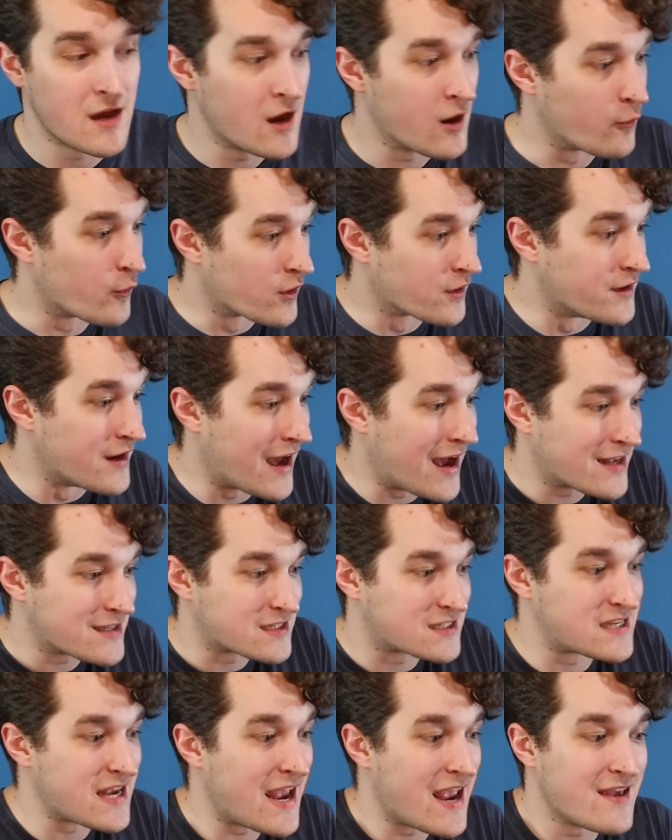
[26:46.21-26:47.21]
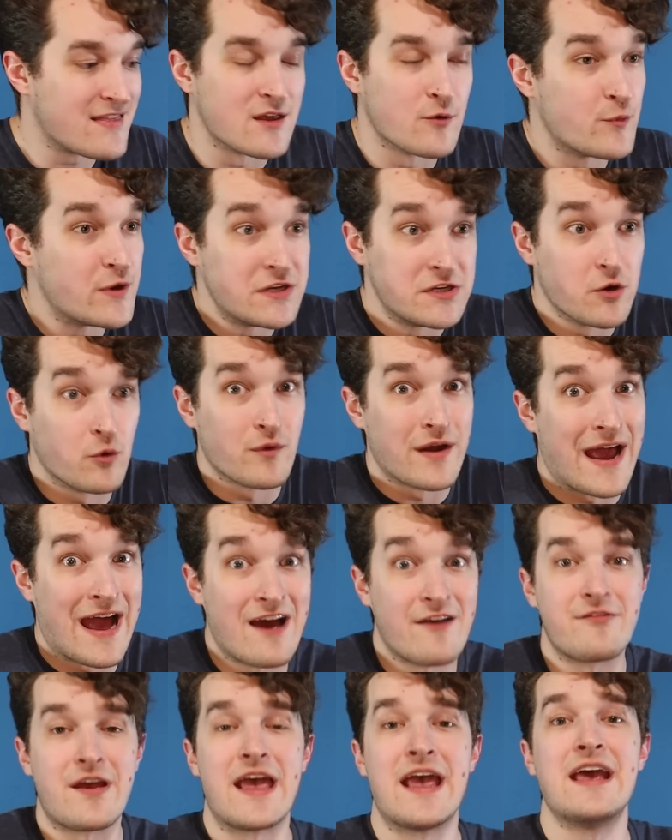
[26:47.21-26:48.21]
We're not saying that we don't
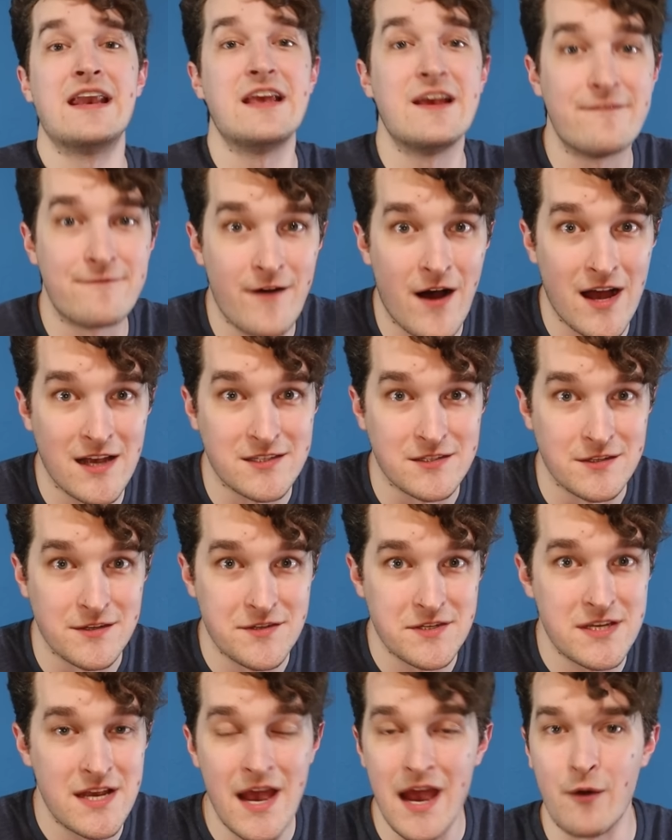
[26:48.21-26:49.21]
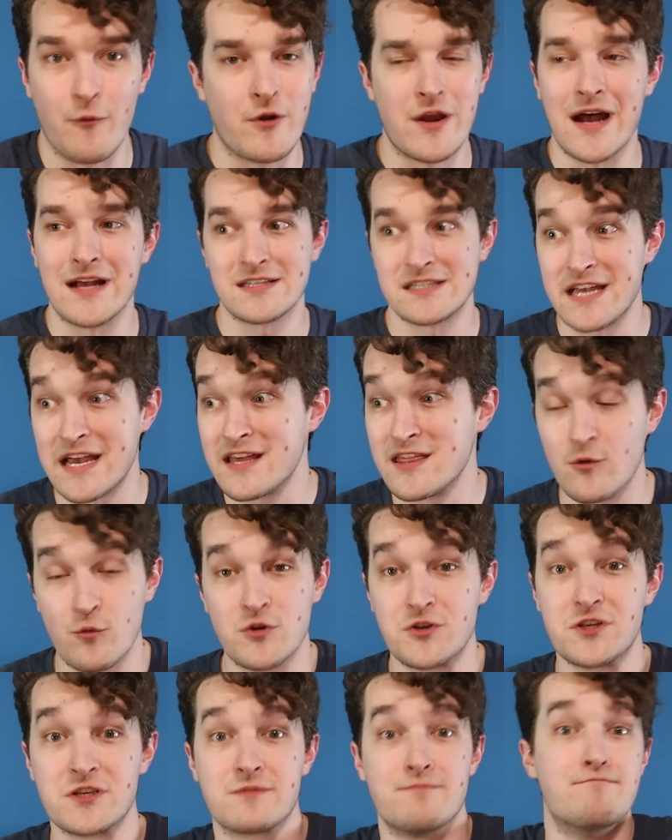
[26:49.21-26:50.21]
have any fossils, and we're not saying that we're
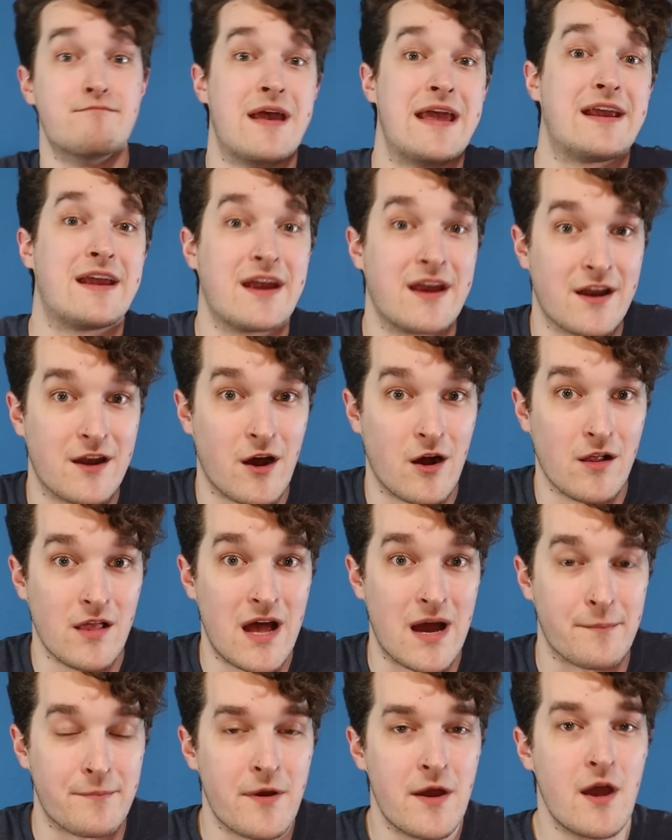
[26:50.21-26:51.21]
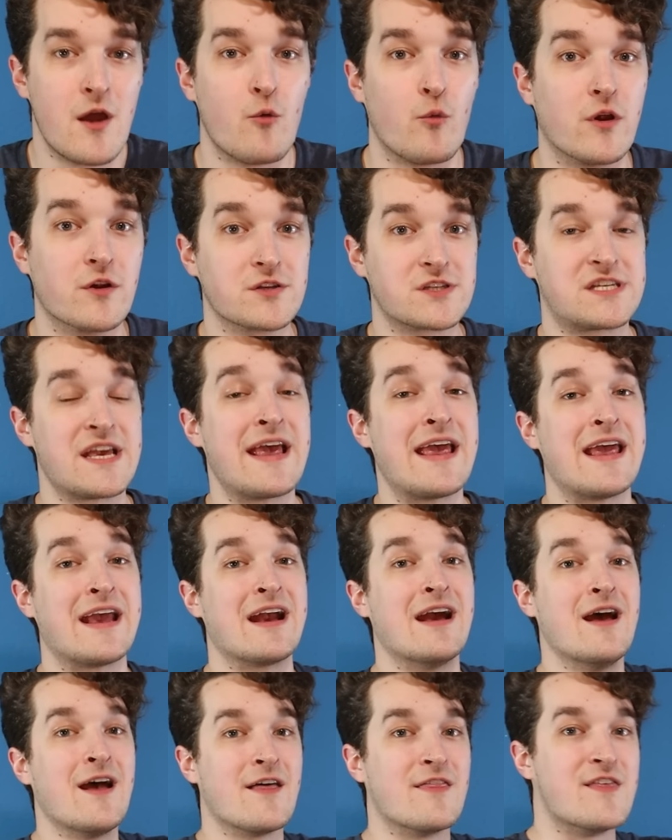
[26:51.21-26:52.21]
just making it all up. We're
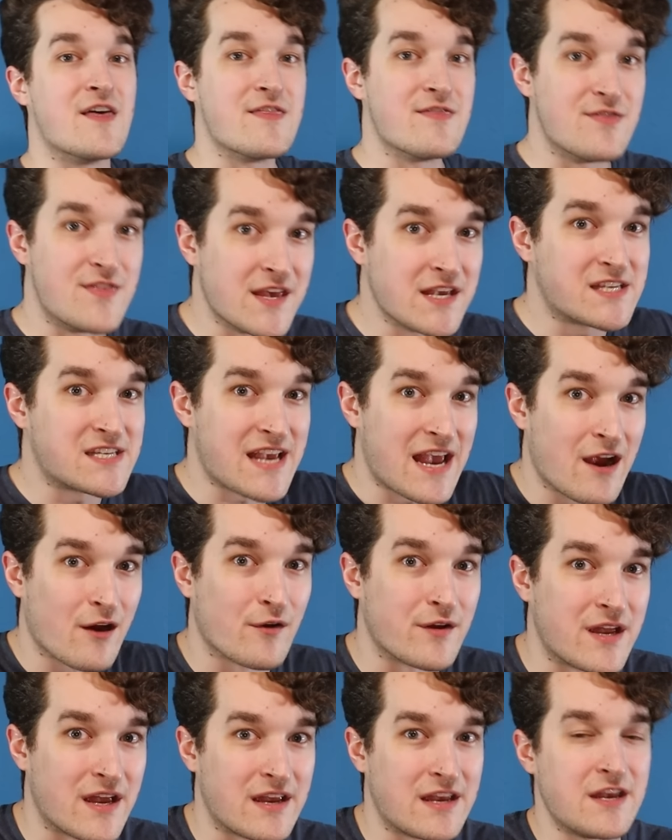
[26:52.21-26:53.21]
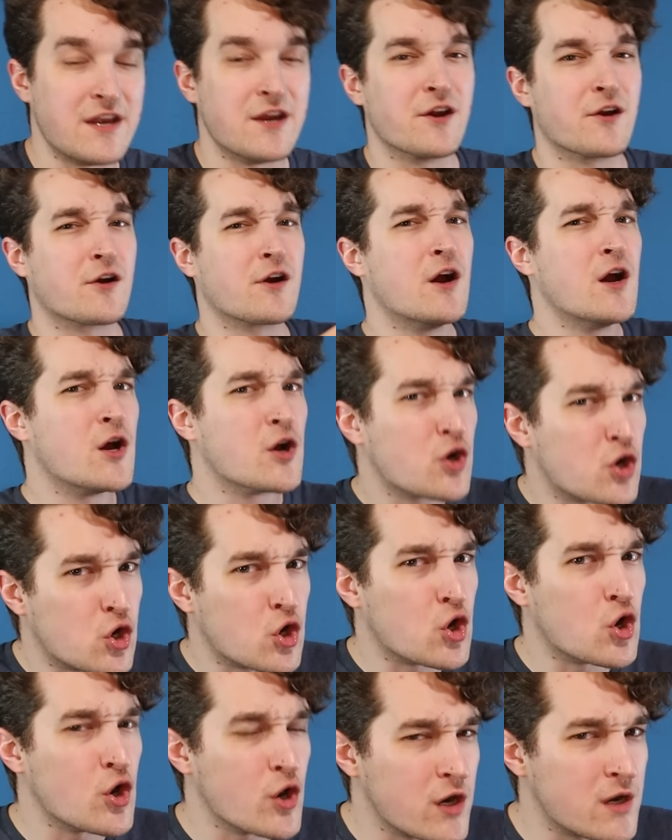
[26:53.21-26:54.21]
saying that this area here
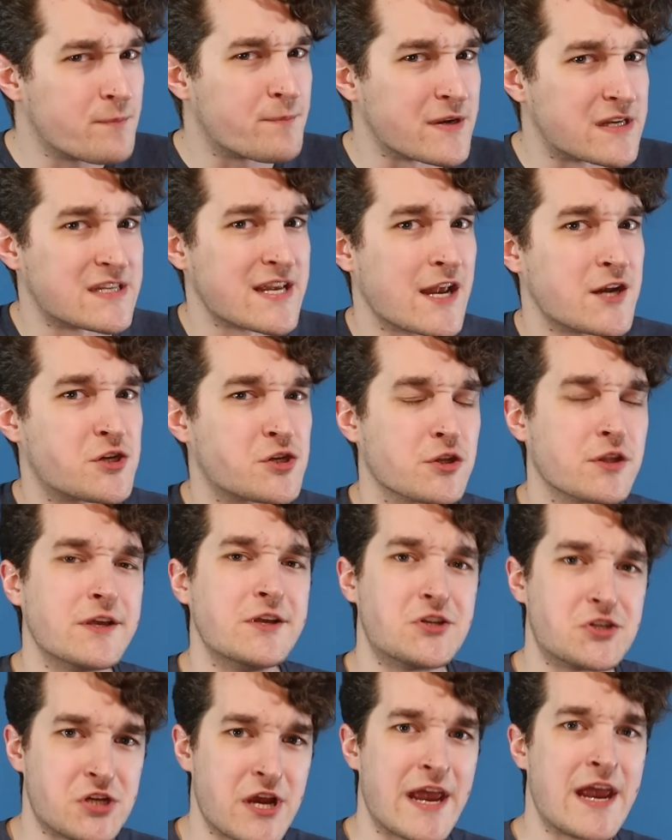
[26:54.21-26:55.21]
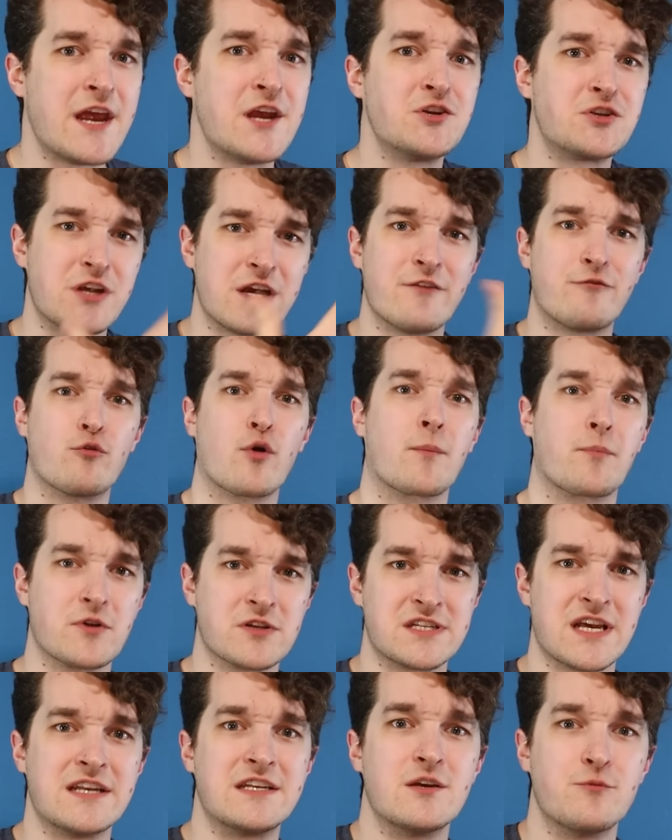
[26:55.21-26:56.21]
could potentially change if we're
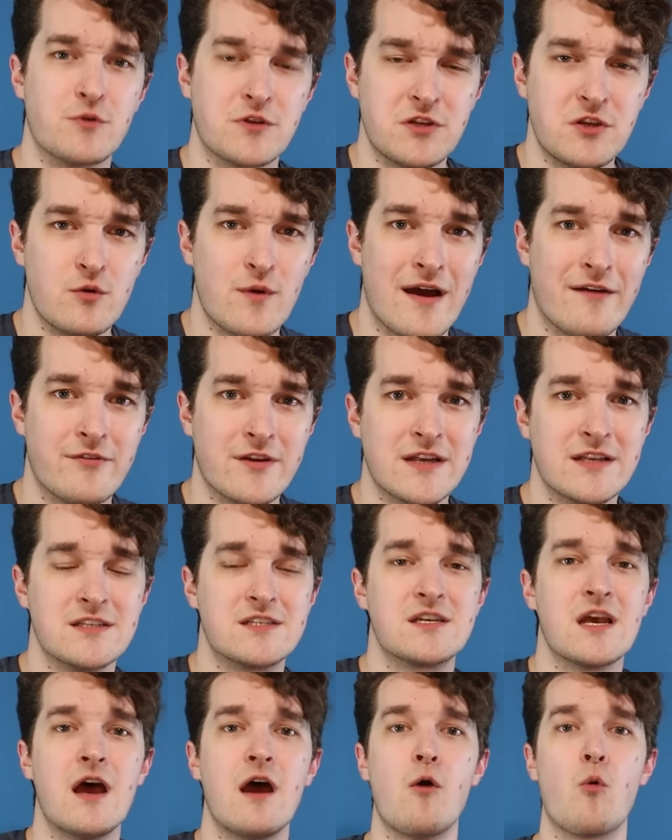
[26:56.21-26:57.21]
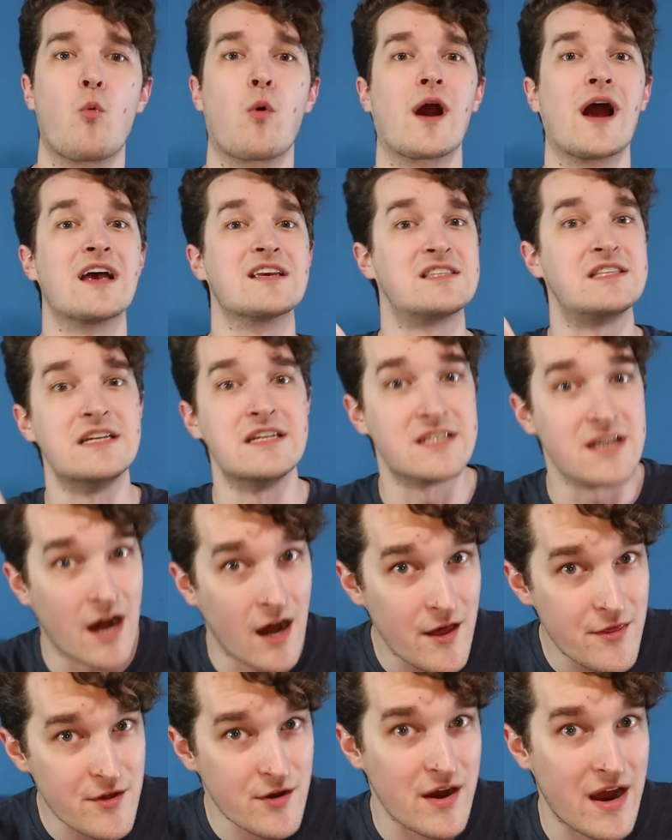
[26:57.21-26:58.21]
presented with new evidence, whereas these
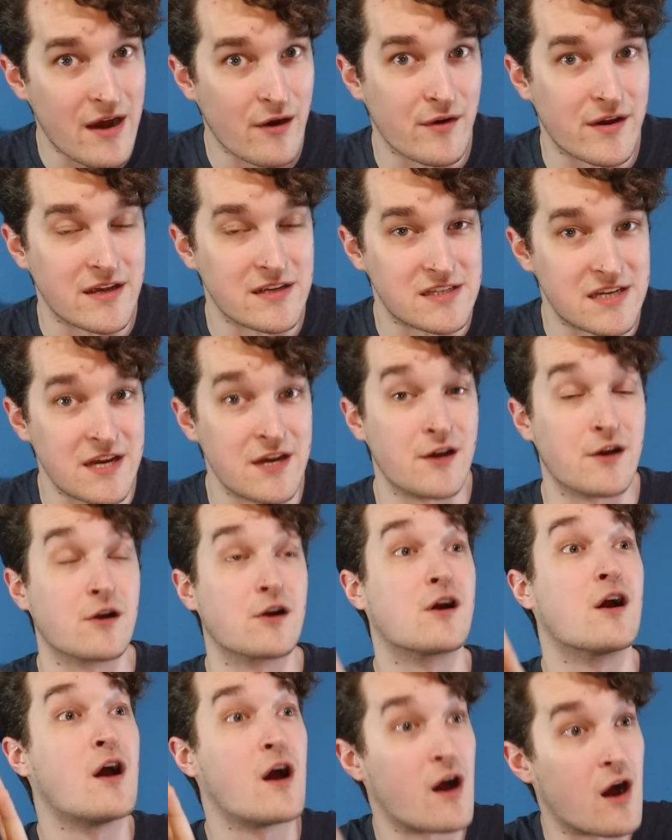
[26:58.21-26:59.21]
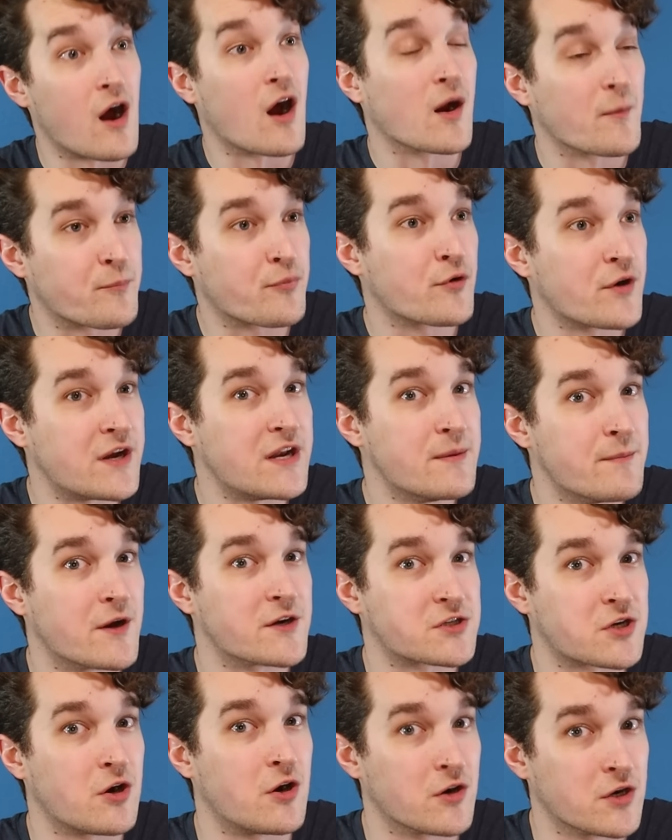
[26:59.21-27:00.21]
other areas here are pretty
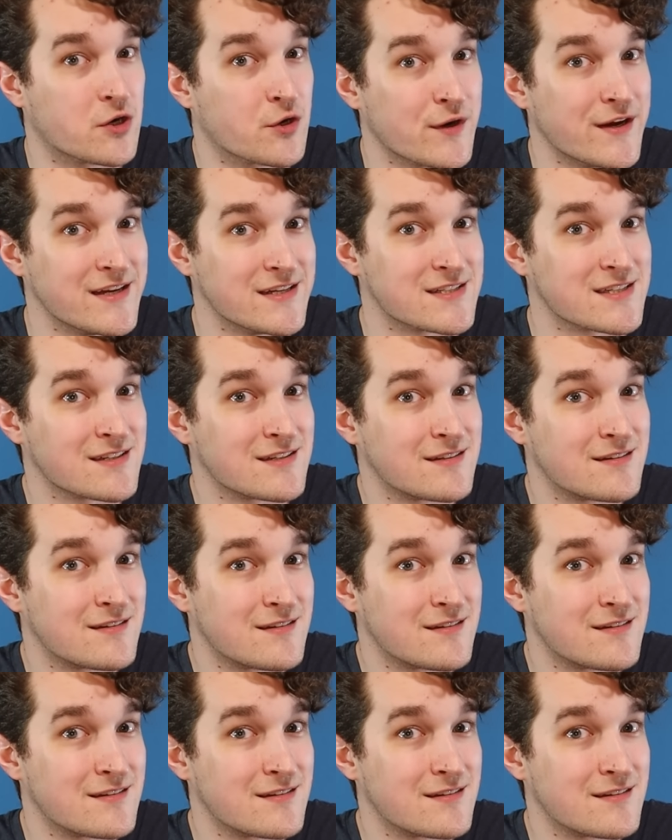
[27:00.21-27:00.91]
much concrete.